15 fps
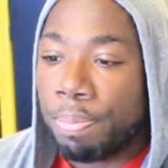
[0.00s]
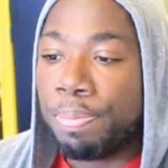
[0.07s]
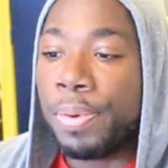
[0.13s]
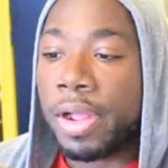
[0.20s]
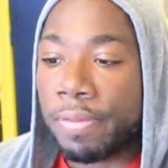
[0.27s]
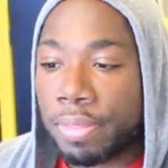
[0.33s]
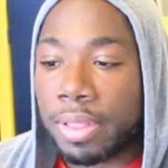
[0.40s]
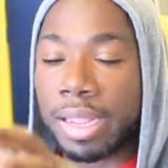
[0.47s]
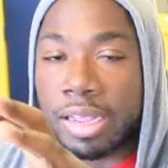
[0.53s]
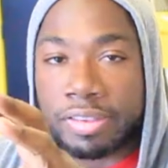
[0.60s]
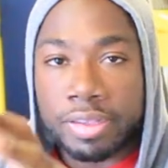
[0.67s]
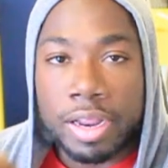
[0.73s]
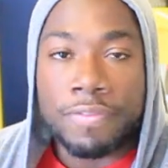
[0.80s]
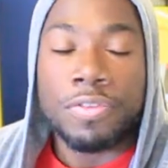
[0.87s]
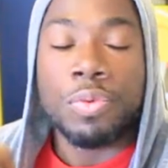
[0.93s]
But like I
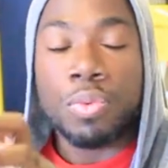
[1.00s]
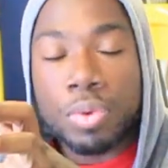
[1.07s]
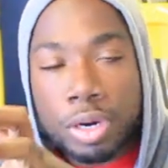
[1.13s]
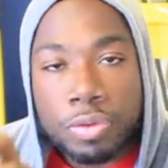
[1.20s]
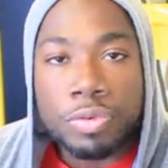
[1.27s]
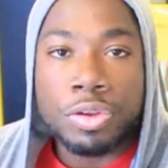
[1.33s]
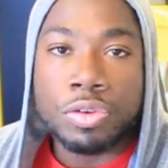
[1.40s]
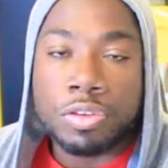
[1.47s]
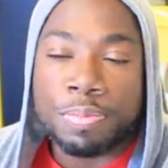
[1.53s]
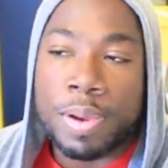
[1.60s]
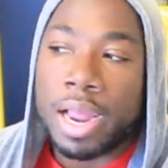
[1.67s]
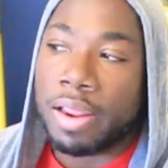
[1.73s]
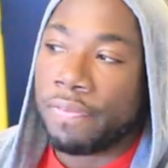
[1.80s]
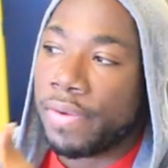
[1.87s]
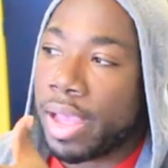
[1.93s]
said, if you want to reduce
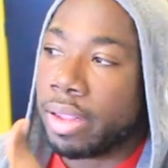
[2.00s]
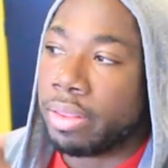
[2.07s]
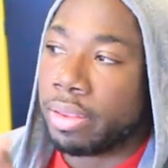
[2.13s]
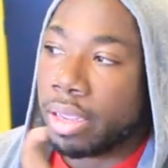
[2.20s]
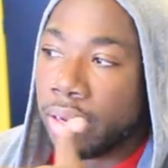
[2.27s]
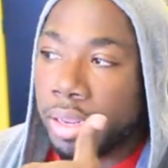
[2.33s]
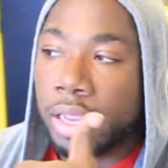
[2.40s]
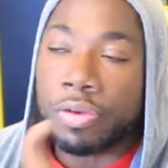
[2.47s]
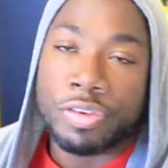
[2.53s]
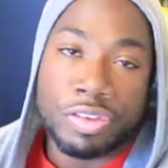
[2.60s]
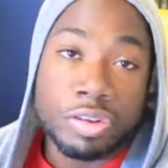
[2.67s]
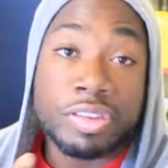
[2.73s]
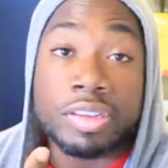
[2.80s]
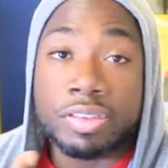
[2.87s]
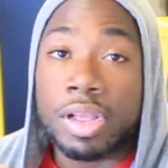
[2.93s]
body fat, then
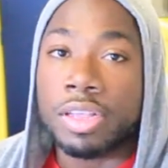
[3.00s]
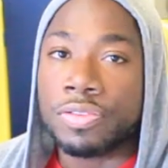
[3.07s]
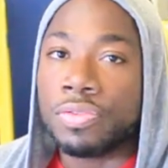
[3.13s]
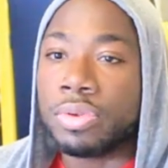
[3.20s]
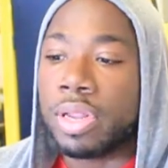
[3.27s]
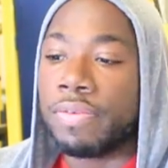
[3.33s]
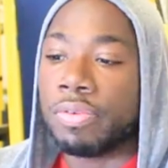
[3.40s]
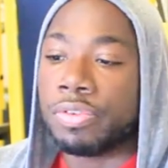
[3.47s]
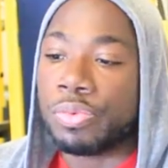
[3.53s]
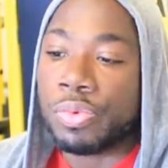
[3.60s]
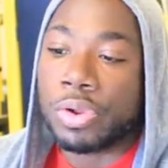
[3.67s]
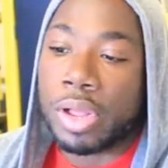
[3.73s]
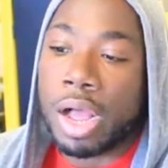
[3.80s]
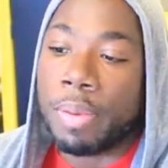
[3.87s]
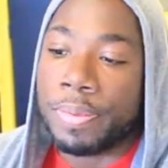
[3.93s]
increase your testosterone levels
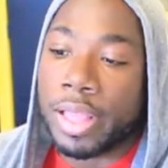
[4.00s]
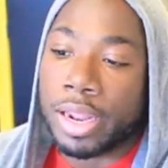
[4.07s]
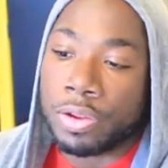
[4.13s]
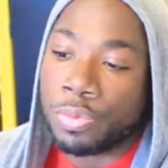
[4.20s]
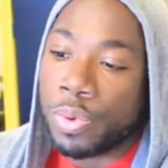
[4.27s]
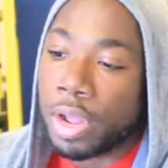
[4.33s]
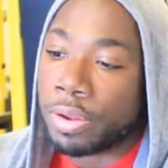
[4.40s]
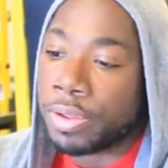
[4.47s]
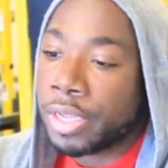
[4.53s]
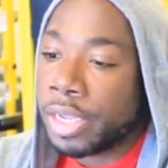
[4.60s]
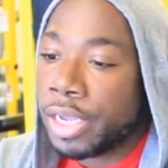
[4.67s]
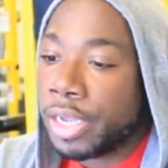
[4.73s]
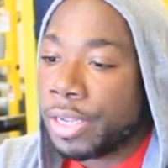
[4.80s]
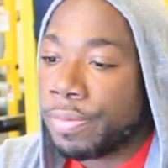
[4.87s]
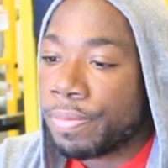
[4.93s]
will help that as well.
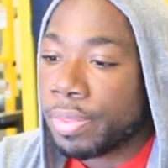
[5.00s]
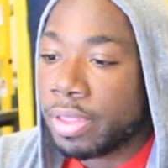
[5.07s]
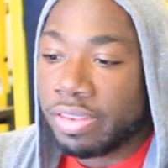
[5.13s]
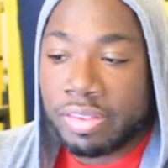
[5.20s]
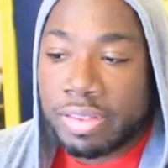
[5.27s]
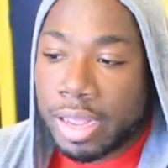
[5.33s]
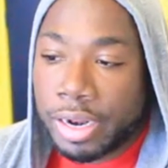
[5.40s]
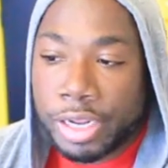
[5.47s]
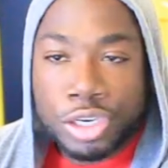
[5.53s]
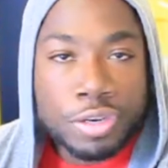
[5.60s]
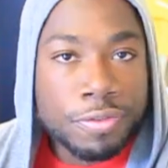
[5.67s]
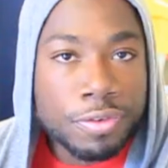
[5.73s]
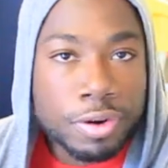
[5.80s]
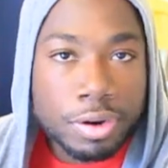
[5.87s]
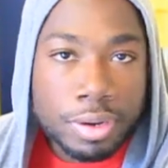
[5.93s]
This is not an
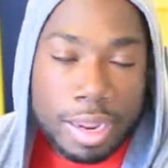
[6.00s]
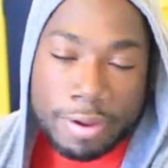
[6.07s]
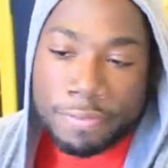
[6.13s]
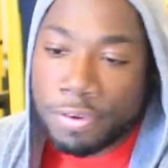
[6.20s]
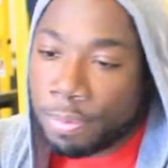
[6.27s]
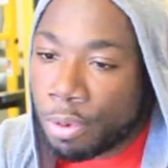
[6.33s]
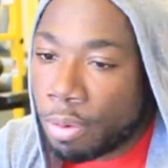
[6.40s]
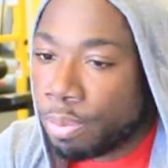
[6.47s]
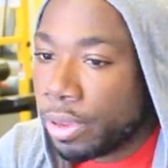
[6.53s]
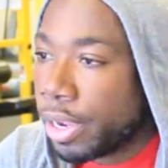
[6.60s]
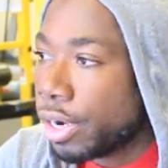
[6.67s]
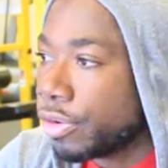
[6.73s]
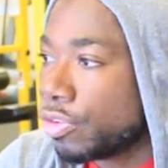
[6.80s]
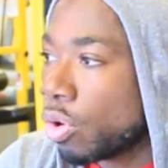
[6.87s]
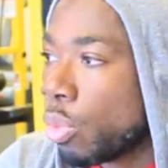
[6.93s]
issue for like football
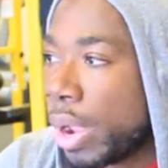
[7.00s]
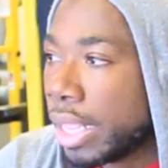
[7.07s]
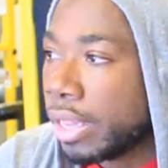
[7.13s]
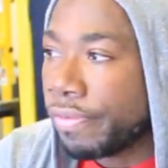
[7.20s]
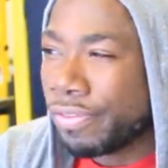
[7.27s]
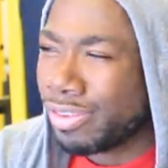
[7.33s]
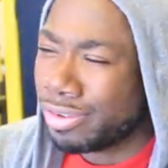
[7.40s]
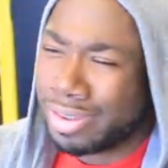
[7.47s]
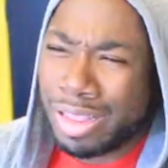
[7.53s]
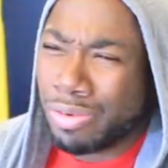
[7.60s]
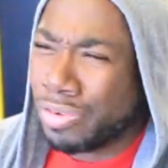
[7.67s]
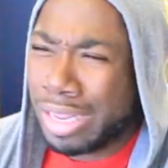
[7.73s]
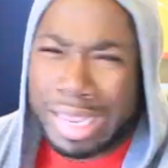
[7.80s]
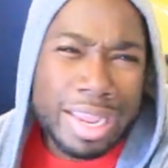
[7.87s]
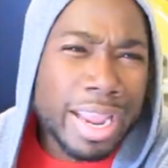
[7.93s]
players or weightlifters. They
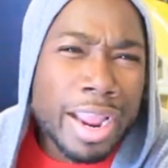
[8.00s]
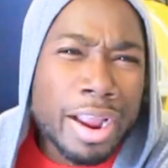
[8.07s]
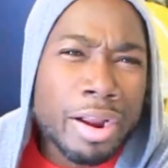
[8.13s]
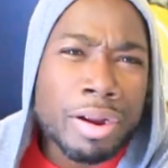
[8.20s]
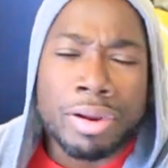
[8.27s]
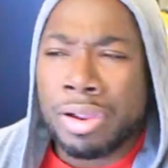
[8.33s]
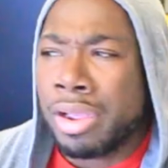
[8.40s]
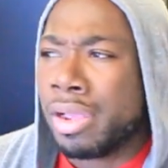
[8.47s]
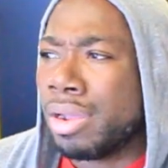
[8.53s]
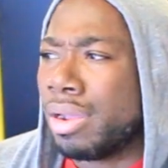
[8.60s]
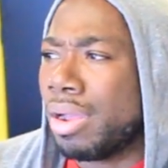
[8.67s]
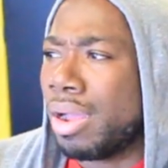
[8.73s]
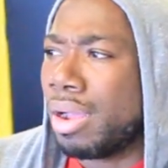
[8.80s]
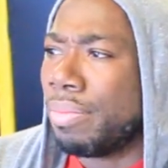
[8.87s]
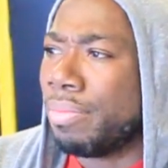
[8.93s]
don't really care
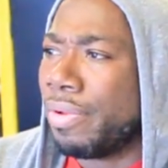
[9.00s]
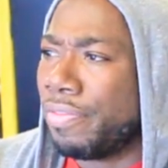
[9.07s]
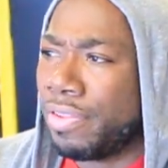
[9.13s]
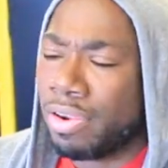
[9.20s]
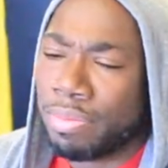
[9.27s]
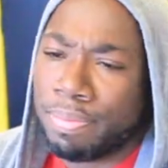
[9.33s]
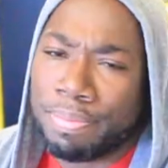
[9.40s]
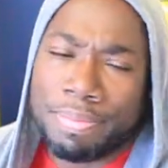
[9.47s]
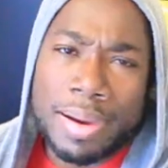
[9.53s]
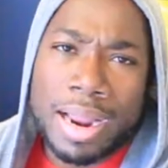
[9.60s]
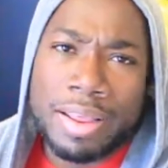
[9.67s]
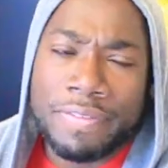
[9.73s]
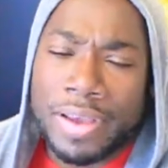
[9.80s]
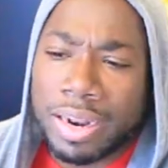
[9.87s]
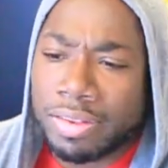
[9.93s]
if their
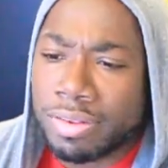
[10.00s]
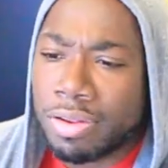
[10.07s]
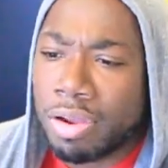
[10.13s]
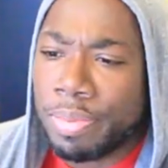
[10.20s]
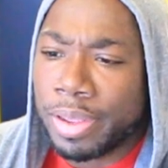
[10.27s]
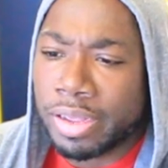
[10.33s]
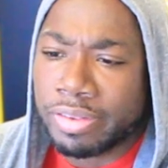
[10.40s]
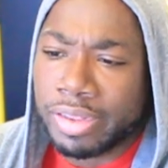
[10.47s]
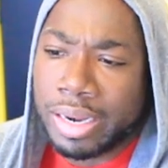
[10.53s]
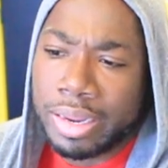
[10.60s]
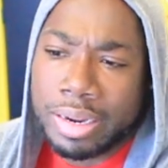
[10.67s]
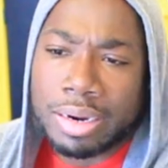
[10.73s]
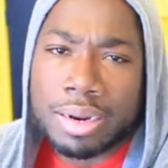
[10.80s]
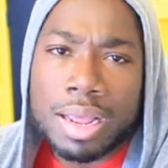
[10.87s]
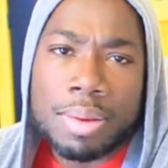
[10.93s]
body fat is low, because they
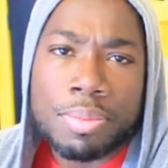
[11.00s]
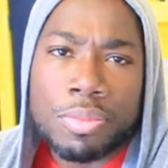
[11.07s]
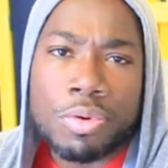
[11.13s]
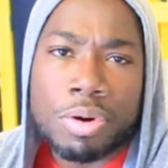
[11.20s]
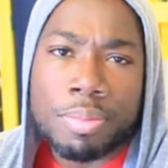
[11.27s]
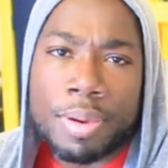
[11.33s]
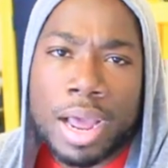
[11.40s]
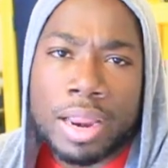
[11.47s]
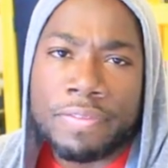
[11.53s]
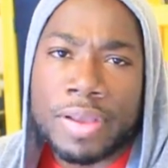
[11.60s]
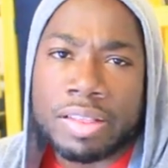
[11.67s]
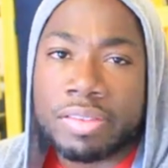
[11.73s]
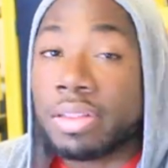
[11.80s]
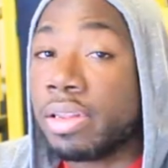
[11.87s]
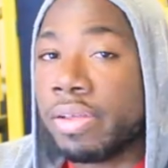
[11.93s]
need a lot more body
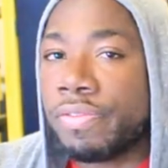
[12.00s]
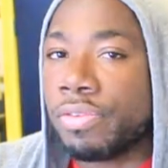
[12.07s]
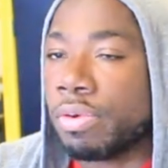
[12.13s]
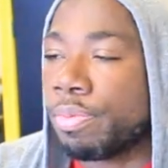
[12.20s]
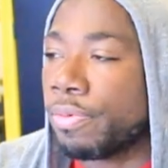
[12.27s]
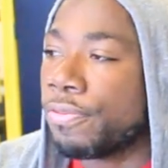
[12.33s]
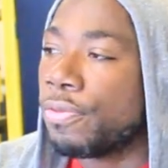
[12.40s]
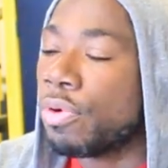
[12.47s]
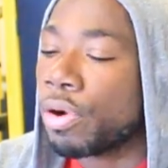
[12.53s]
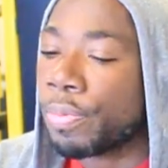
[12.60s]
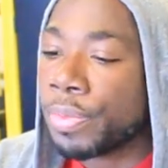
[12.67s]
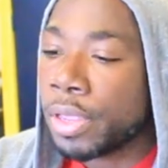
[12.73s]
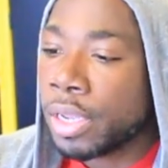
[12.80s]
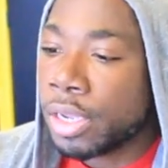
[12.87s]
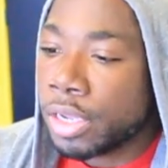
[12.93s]
fat to lift or
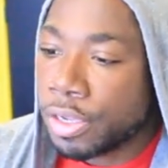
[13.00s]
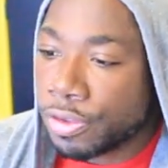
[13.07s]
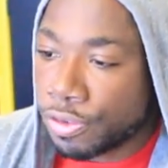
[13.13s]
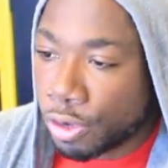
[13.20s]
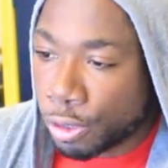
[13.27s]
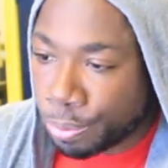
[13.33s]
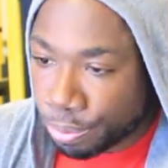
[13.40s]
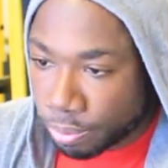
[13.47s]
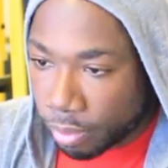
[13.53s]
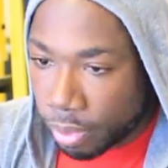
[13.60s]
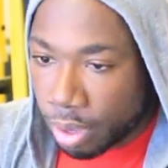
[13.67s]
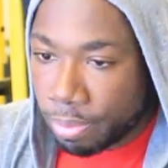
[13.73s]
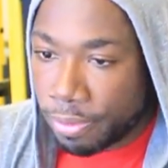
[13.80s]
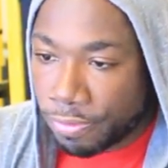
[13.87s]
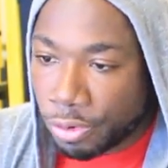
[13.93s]
perform. So,
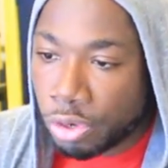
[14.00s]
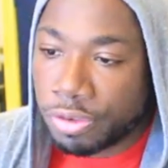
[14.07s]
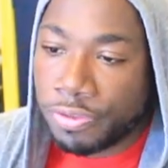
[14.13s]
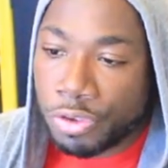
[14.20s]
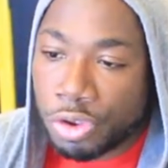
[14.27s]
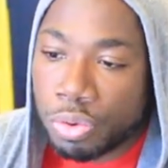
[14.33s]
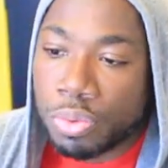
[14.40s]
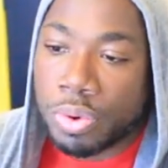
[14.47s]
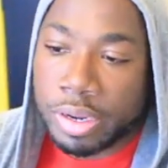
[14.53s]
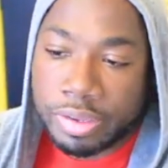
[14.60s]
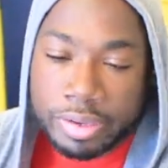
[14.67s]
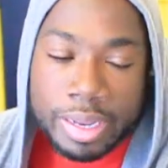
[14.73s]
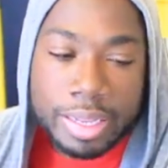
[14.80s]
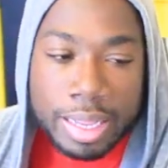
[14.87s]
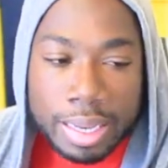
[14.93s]
but for those of you who
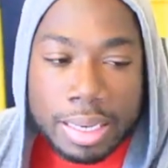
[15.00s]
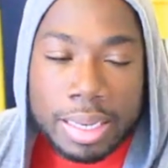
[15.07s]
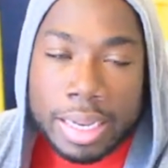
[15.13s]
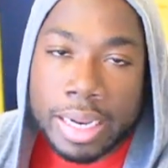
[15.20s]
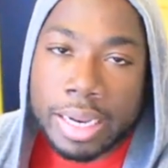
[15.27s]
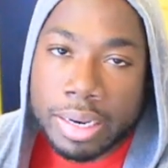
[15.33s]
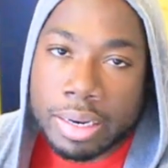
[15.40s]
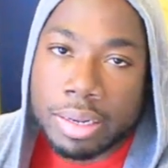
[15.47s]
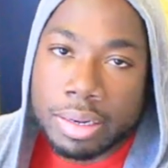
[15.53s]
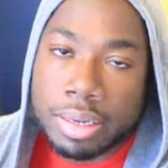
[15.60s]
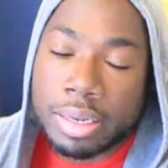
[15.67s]
want to get that lean